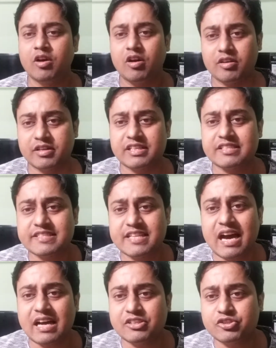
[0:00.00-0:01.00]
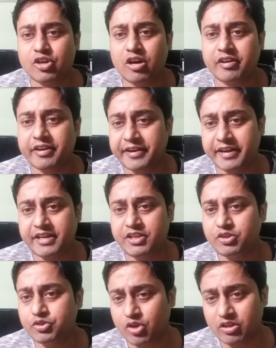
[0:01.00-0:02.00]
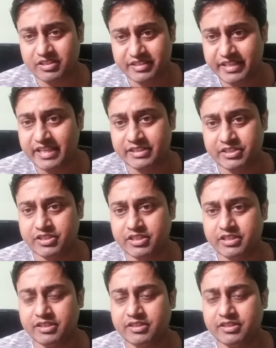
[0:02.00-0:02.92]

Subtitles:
on startalkradio.net.